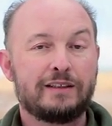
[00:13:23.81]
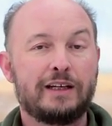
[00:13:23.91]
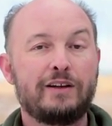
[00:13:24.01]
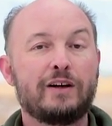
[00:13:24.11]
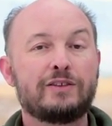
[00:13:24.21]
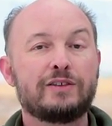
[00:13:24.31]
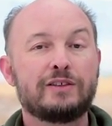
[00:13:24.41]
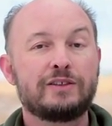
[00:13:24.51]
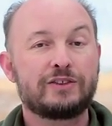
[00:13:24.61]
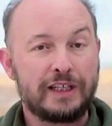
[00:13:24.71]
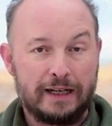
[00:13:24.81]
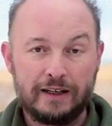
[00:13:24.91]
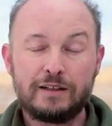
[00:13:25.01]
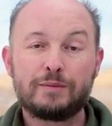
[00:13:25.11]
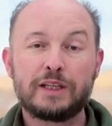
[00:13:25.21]
They're not
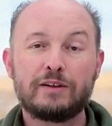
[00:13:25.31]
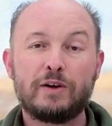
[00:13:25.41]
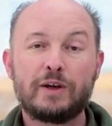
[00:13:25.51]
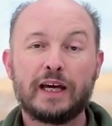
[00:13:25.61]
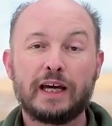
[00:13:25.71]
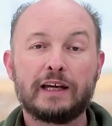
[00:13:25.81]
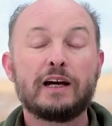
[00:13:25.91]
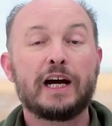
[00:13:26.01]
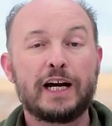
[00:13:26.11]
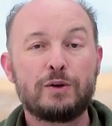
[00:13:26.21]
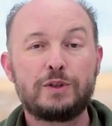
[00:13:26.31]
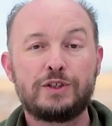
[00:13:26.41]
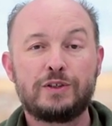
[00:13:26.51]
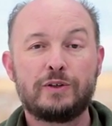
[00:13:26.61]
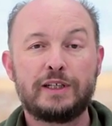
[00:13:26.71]
stellar, but they're okay. How
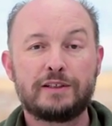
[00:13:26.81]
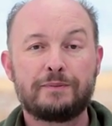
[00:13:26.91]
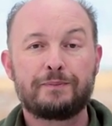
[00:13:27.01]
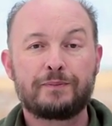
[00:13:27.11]
would you do it?